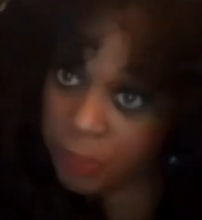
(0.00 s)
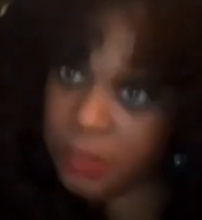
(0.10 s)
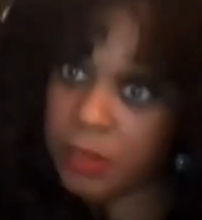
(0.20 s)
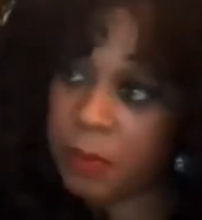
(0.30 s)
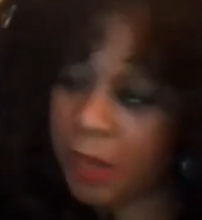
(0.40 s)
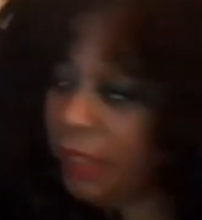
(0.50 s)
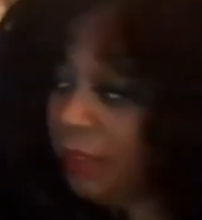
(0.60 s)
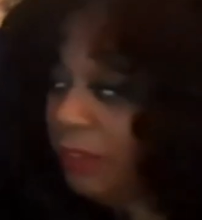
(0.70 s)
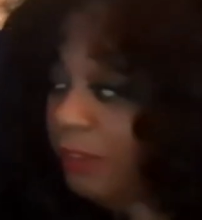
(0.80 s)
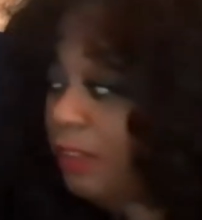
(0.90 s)
You yeah. right?
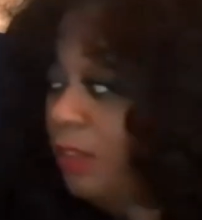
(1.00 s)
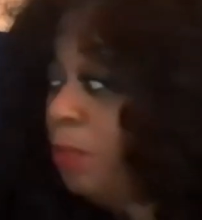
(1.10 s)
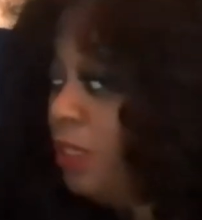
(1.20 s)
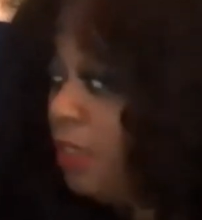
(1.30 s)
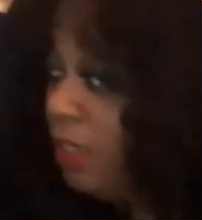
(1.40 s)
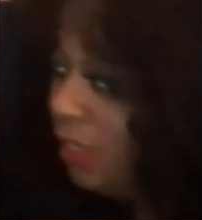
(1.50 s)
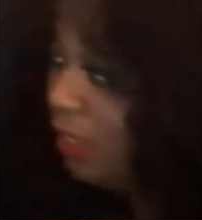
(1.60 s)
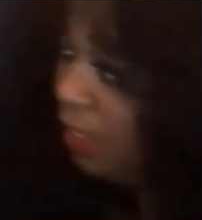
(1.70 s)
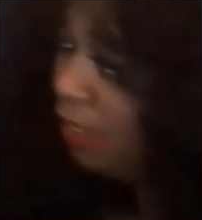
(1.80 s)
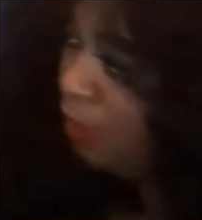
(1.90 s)
But
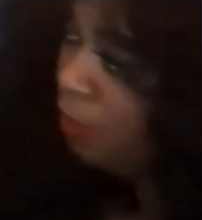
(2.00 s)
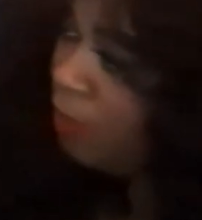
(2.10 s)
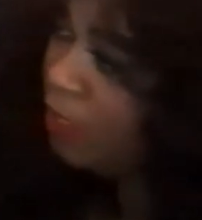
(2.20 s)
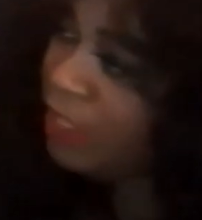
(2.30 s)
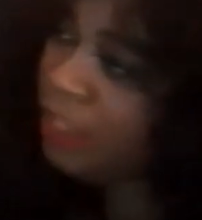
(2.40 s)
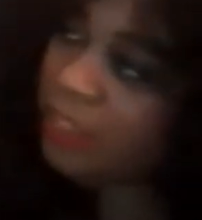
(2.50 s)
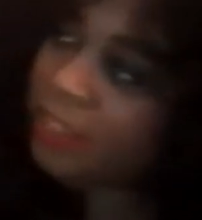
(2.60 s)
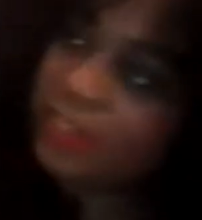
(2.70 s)
the what is it?